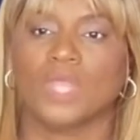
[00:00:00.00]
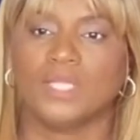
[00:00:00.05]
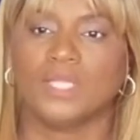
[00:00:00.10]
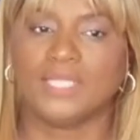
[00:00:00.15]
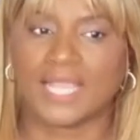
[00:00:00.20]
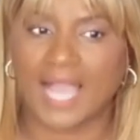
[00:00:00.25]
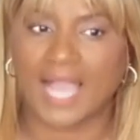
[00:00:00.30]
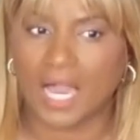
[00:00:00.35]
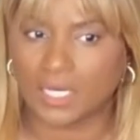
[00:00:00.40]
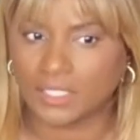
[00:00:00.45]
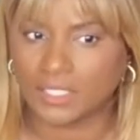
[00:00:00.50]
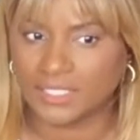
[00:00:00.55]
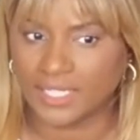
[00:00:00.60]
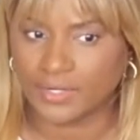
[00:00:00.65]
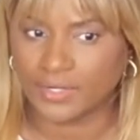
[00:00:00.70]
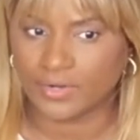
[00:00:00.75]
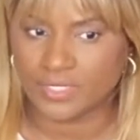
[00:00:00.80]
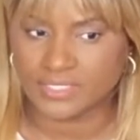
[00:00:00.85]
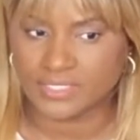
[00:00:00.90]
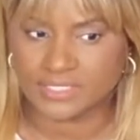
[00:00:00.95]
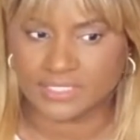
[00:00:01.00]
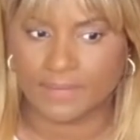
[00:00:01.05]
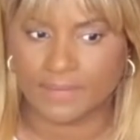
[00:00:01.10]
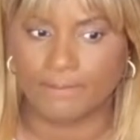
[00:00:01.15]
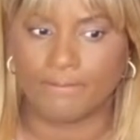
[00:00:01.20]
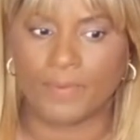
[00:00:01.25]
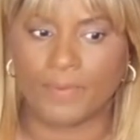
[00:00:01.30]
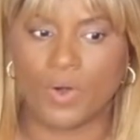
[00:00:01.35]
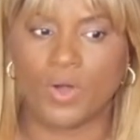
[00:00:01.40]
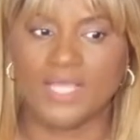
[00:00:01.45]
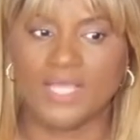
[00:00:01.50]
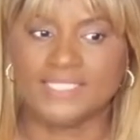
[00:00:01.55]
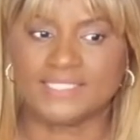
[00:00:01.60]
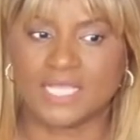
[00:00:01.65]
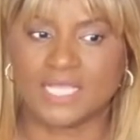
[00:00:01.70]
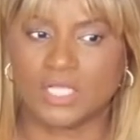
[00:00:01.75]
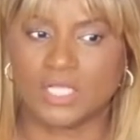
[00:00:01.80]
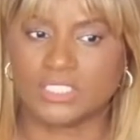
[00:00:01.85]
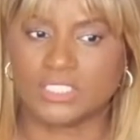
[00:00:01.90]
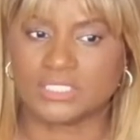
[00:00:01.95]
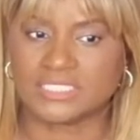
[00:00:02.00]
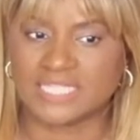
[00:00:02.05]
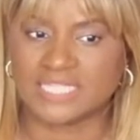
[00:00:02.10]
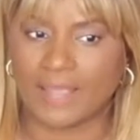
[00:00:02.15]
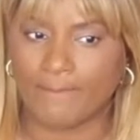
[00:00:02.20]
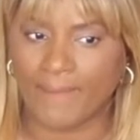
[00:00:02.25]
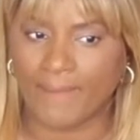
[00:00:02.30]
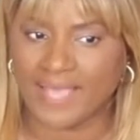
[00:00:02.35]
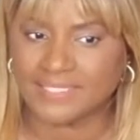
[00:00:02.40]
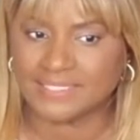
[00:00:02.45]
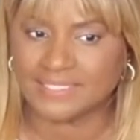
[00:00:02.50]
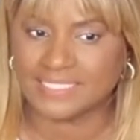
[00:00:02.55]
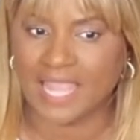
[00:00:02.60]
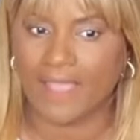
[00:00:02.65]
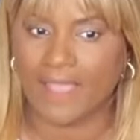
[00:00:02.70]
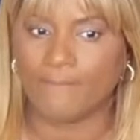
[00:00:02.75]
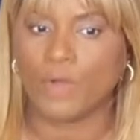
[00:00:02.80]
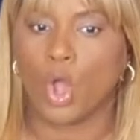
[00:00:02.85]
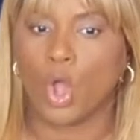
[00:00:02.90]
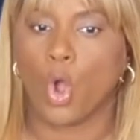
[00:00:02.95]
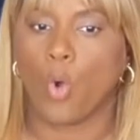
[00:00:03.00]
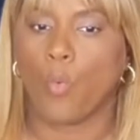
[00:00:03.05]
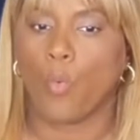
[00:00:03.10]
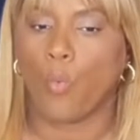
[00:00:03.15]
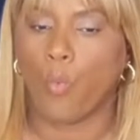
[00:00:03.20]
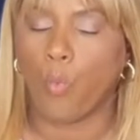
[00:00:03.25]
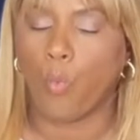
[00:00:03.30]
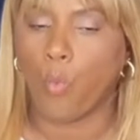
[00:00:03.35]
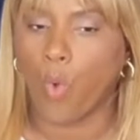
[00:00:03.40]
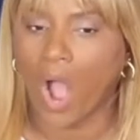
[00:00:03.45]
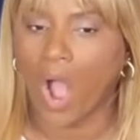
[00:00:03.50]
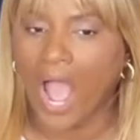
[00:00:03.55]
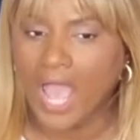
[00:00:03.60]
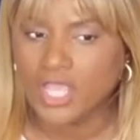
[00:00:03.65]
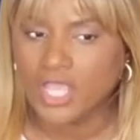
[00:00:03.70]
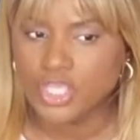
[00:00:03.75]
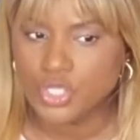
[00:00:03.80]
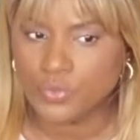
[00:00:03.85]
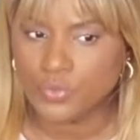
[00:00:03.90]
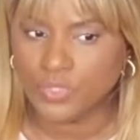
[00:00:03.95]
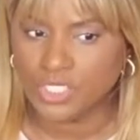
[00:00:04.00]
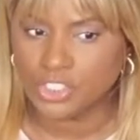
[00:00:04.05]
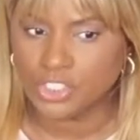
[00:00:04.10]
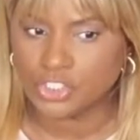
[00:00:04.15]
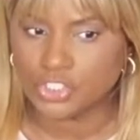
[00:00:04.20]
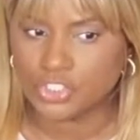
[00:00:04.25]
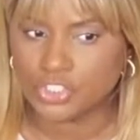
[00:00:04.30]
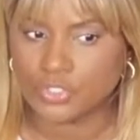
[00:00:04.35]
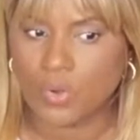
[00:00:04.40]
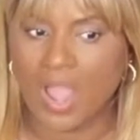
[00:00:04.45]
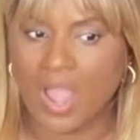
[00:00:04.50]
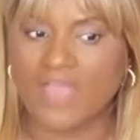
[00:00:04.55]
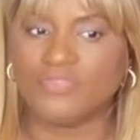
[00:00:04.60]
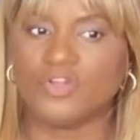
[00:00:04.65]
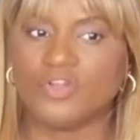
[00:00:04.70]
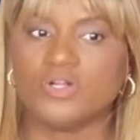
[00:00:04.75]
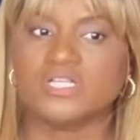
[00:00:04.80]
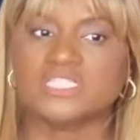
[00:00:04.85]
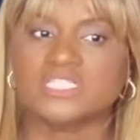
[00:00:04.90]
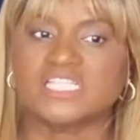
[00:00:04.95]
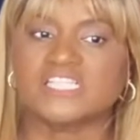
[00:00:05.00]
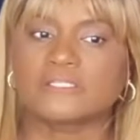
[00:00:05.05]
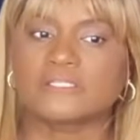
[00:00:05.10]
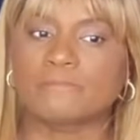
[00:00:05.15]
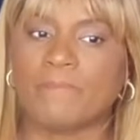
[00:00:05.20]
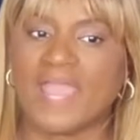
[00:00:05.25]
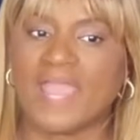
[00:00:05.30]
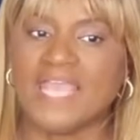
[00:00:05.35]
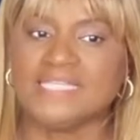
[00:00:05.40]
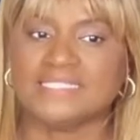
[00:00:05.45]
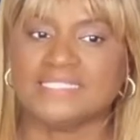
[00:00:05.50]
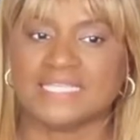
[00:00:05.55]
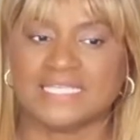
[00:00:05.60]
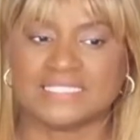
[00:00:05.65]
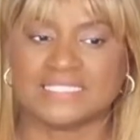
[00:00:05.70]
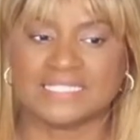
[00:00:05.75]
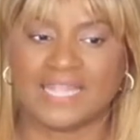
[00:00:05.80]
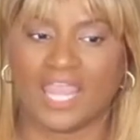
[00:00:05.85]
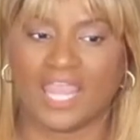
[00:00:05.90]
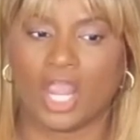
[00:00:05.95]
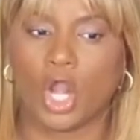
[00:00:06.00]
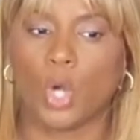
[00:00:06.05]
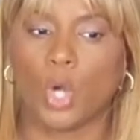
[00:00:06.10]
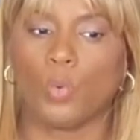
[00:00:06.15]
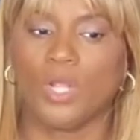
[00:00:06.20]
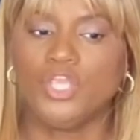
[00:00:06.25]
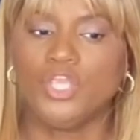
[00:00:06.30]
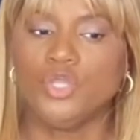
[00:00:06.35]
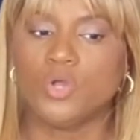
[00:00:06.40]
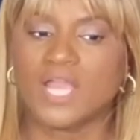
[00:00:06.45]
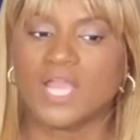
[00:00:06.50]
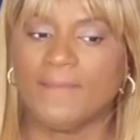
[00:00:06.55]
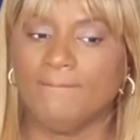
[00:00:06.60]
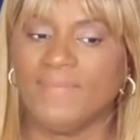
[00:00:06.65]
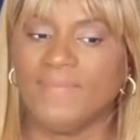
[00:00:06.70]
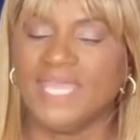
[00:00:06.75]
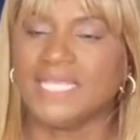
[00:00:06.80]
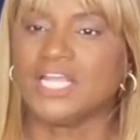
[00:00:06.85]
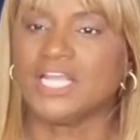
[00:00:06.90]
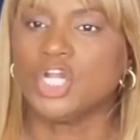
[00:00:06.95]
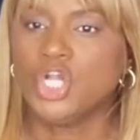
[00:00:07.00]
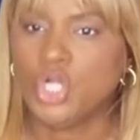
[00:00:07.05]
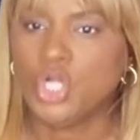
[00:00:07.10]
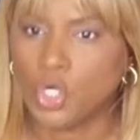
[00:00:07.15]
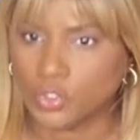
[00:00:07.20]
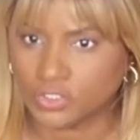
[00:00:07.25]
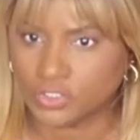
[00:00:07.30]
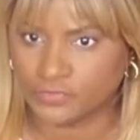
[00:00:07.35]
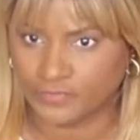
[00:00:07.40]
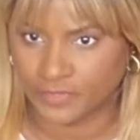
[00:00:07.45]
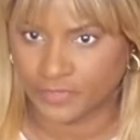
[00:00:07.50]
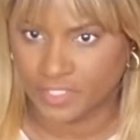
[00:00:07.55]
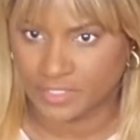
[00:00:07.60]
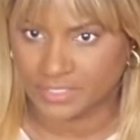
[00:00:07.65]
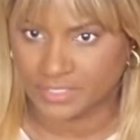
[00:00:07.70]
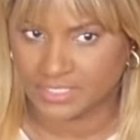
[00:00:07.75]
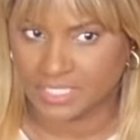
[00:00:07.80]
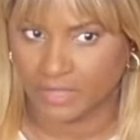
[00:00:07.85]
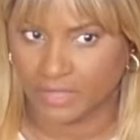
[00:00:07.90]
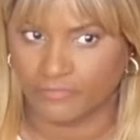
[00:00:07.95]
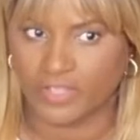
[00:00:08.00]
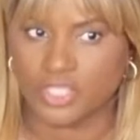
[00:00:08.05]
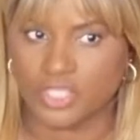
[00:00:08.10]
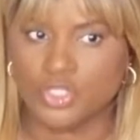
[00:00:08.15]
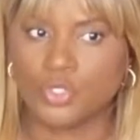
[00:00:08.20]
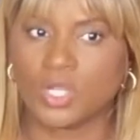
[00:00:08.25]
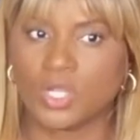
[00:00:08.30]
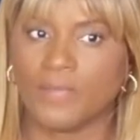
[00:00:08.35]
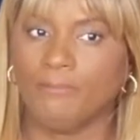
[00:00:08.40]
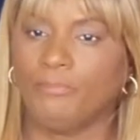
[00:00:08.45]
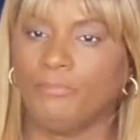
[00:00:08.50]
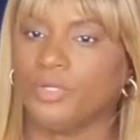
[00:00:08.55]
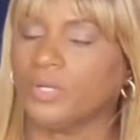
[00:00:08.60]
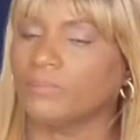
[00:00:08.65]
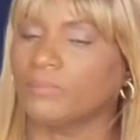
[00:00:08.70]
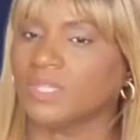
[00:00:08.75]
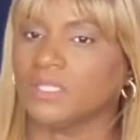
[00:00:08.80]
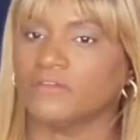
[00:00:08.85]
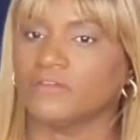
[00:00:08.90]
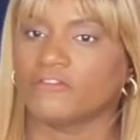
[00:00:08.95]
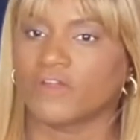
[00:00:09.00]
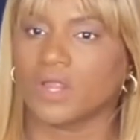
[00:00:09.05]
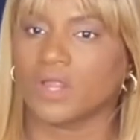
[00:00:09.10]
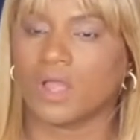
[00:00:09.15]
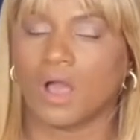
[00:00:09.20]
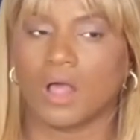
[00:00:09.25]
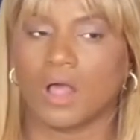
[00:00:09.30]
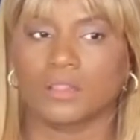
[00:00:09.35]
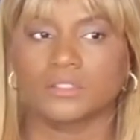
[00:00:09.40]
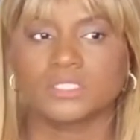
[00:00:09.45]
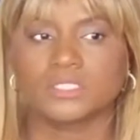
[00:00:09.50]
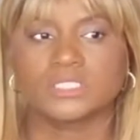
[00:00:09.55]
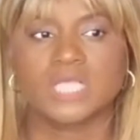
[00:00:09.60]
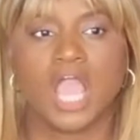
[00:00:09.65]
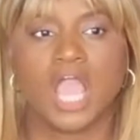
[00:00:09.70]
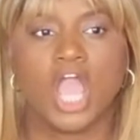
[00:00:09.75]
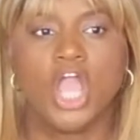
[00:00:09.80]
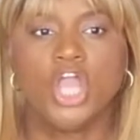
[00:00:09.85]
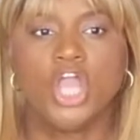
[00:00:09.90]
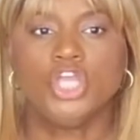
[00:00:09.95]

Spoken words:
The calculator is simple. It tells you step by step what you need to do, and there's spaces there where you can make notes for yourself and you can put them in different colors.